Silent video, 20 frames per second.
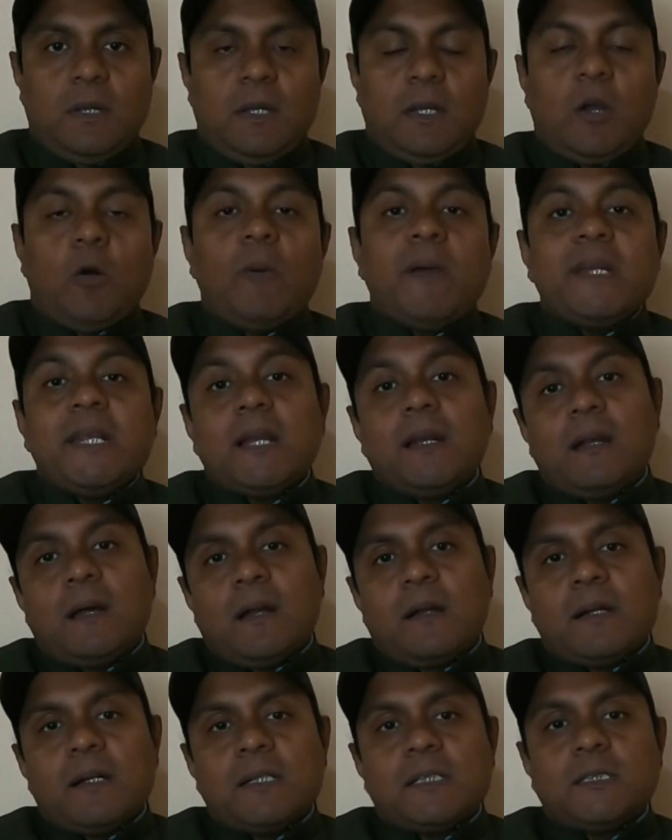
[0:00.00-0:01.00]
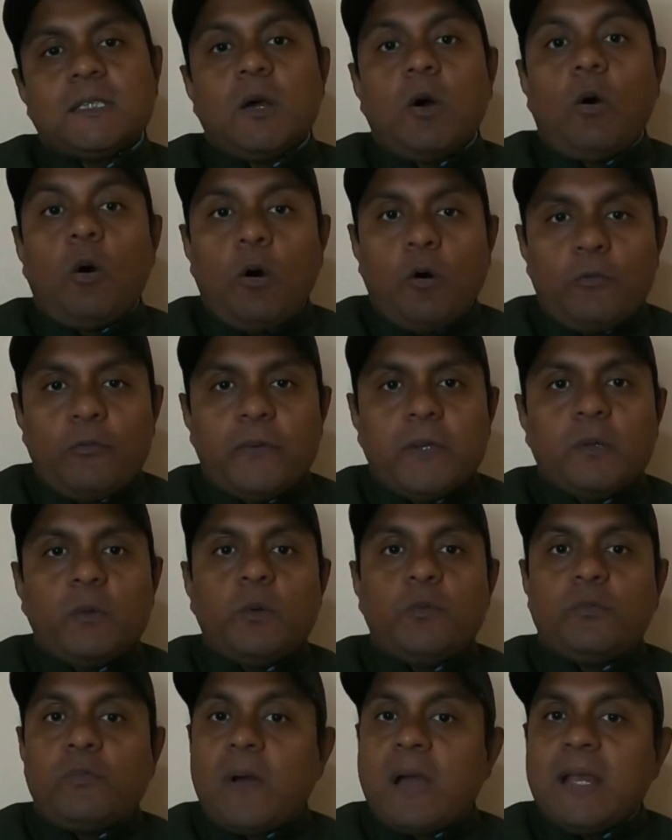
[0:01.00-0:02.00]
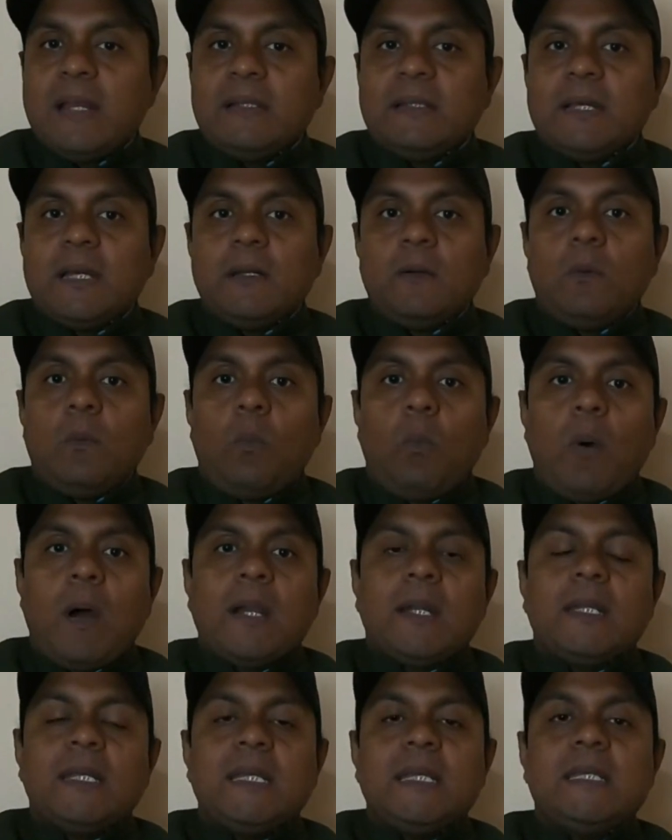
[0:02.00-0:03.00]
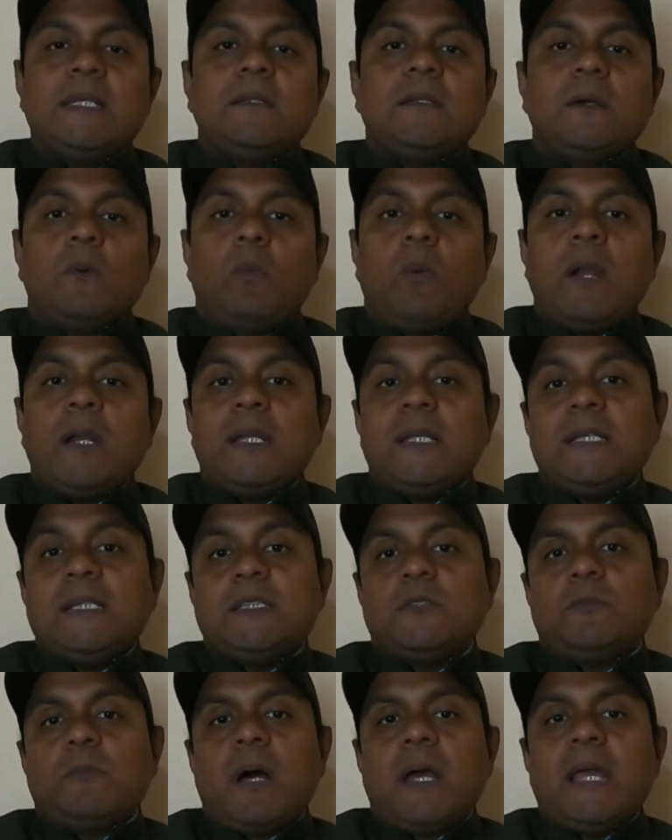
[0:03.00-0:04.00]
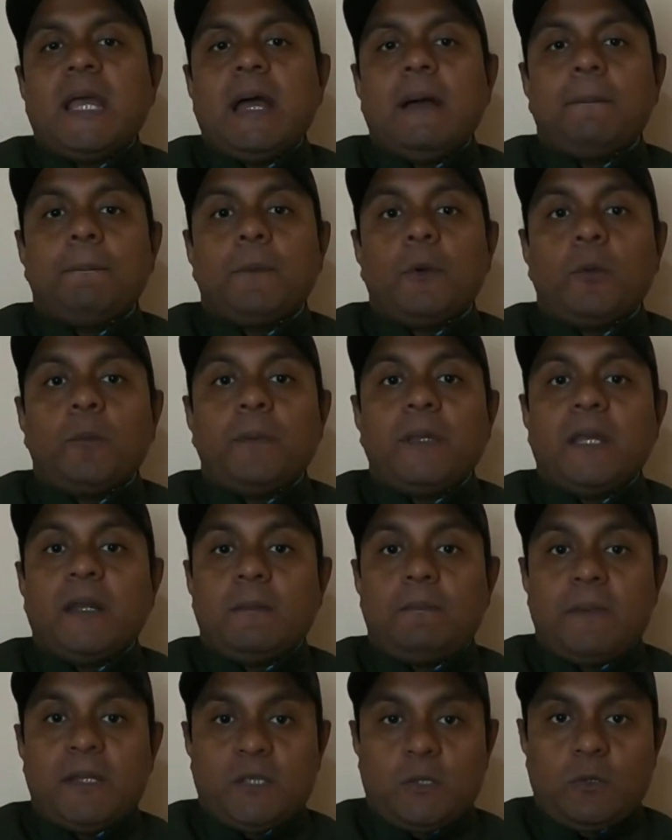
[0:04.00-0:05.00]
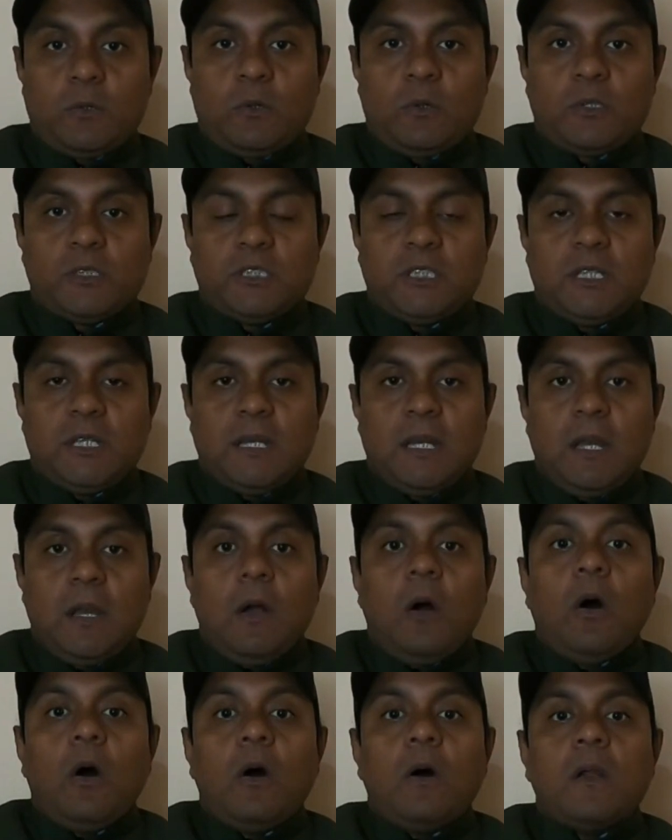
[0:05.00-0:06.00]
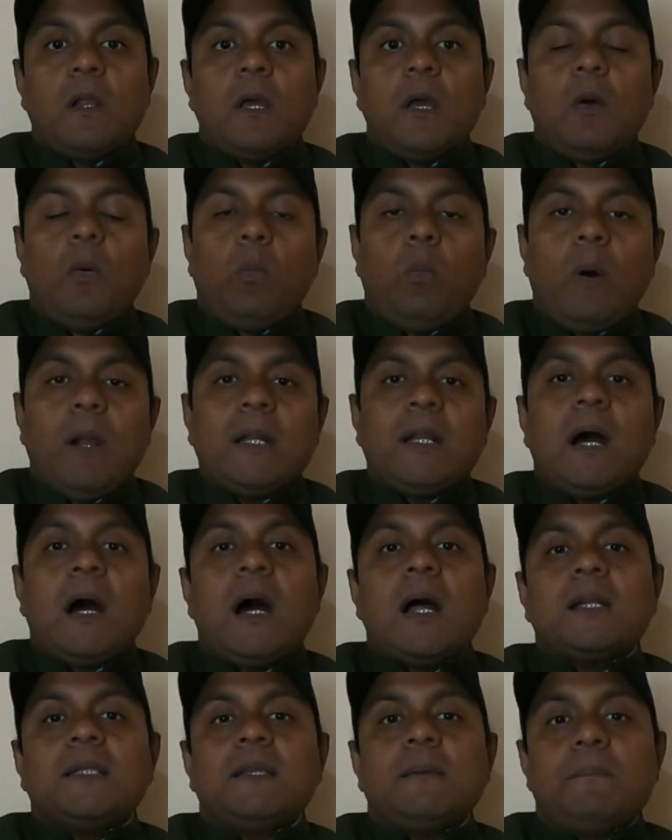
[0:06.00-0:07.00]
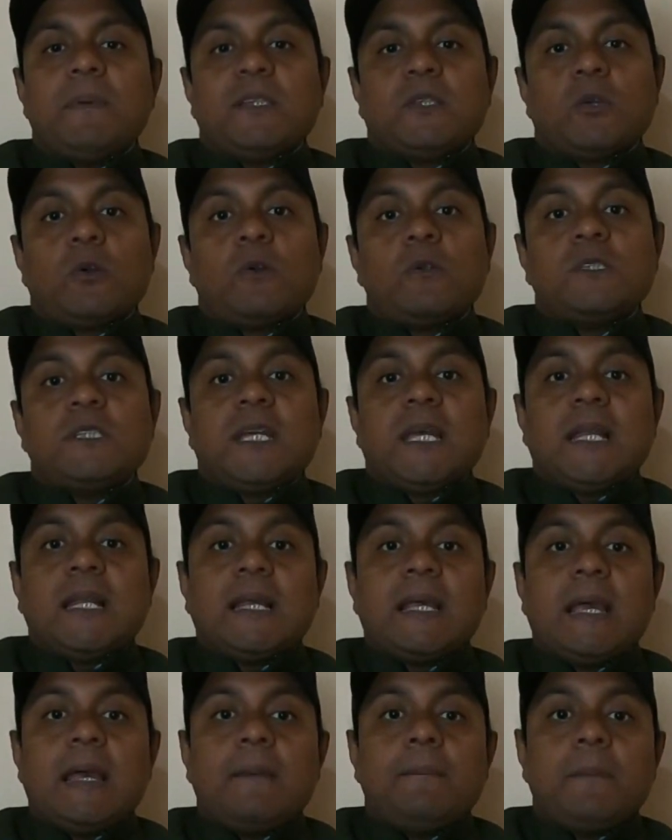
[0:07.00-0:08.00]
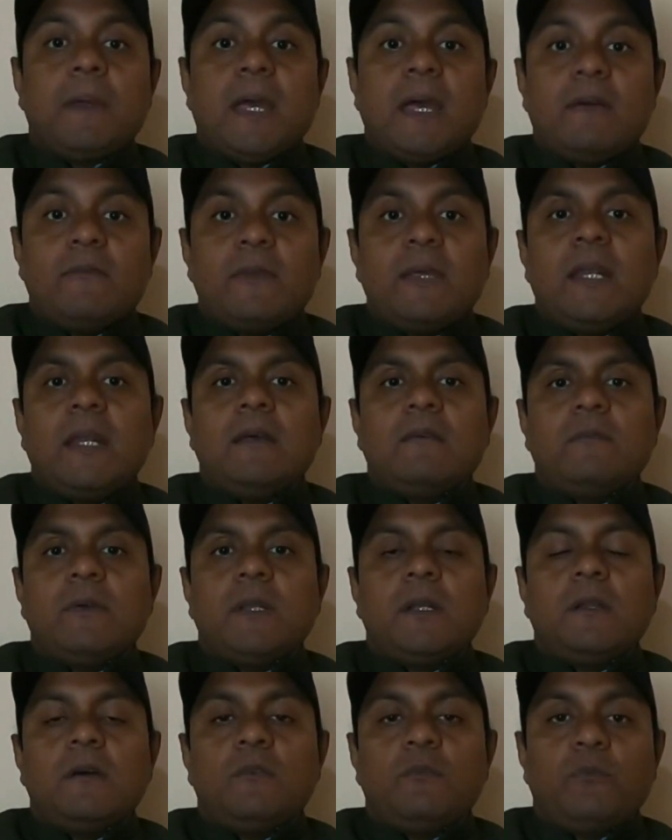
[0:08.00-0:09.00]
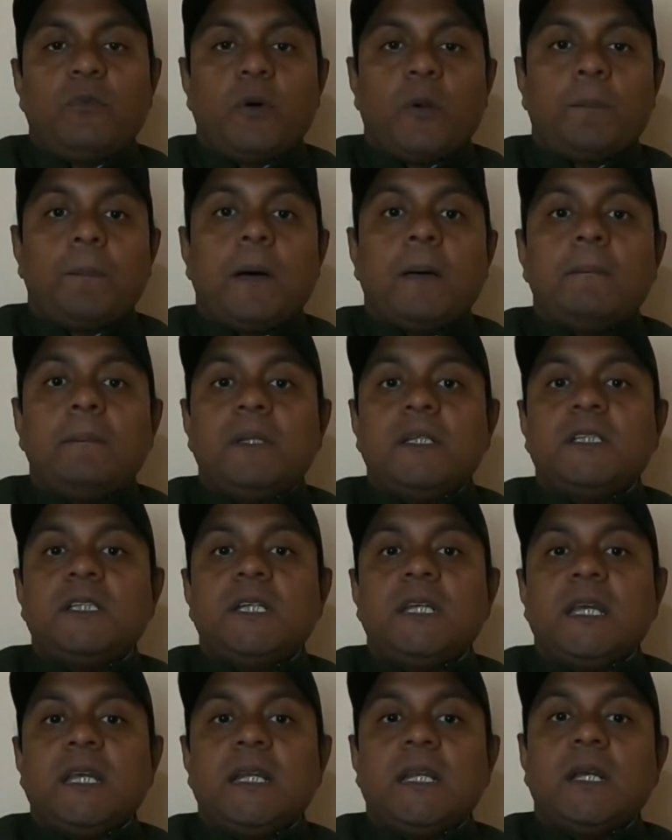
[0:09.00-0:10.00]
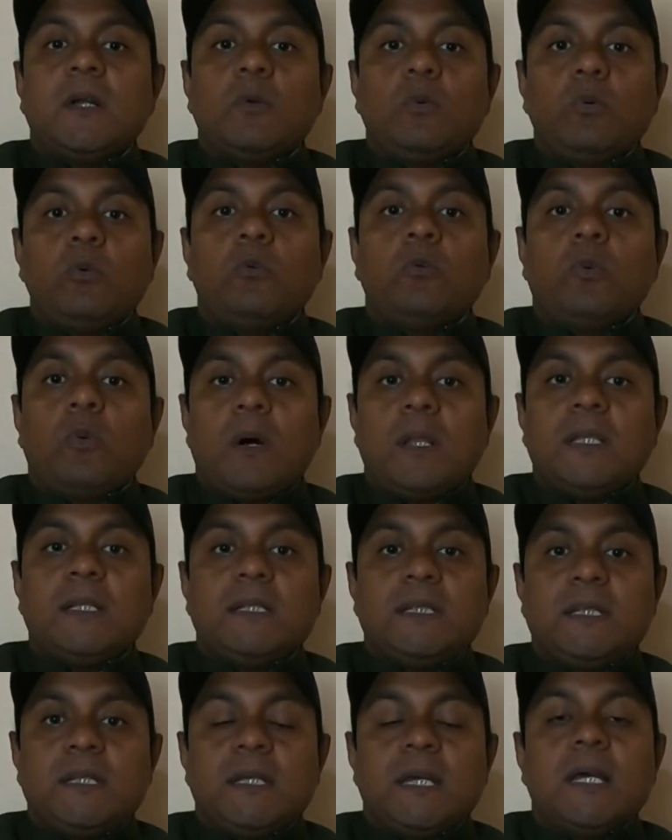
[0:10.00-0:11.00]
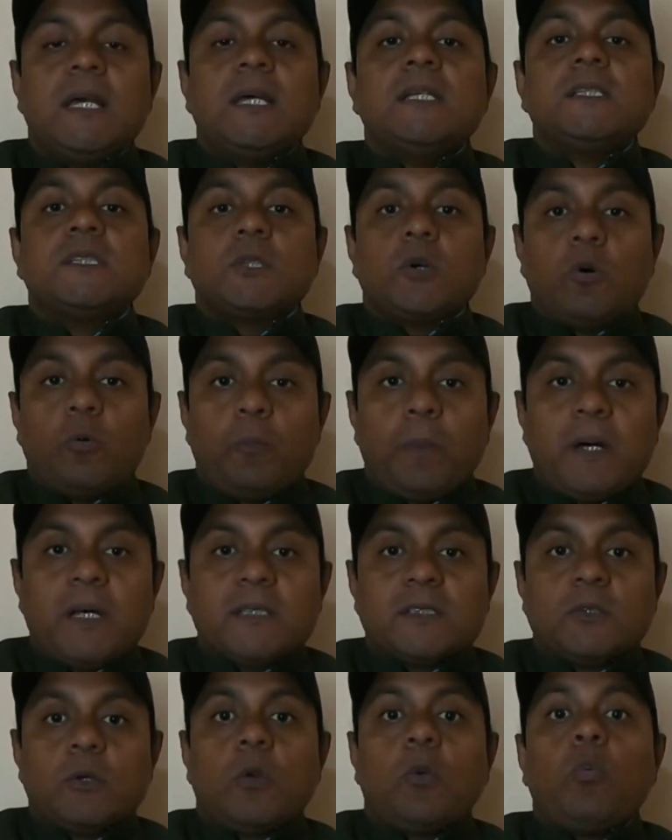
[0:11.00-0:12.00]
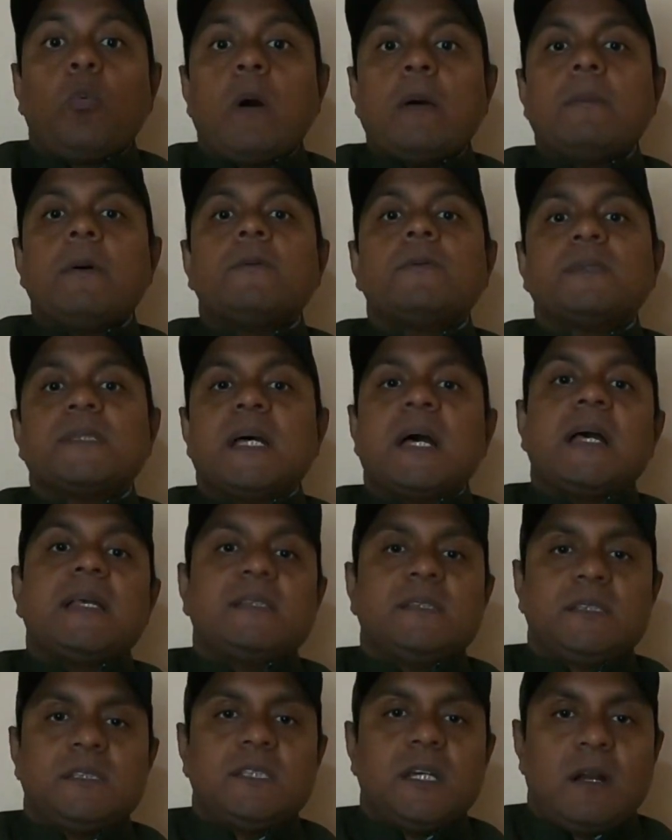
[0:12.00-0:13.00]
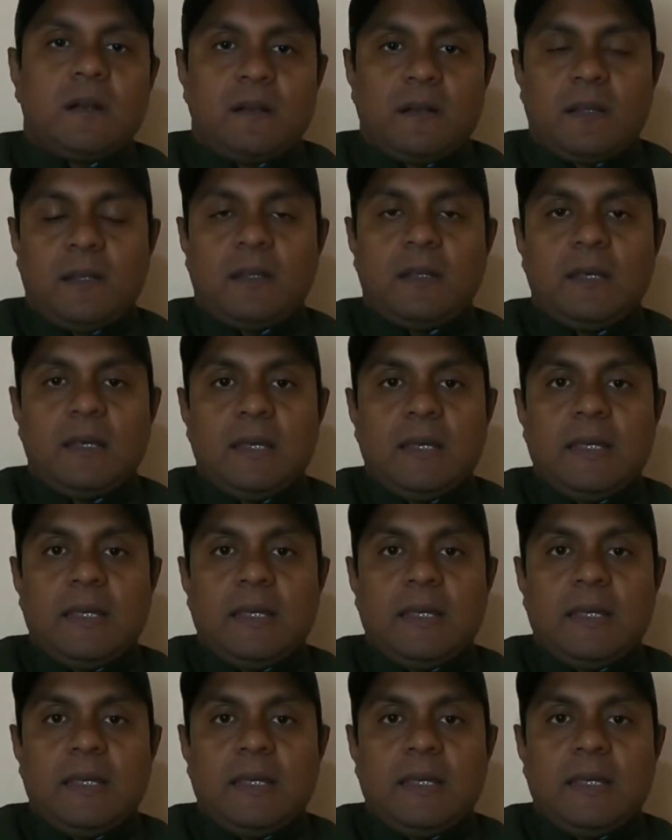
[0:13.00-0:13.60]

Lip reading: Now, my dear learners, often we find that what is my appropriate methodology, or what are the methodological gaps available for publishing in a good quality Scopus or Web of Science journal.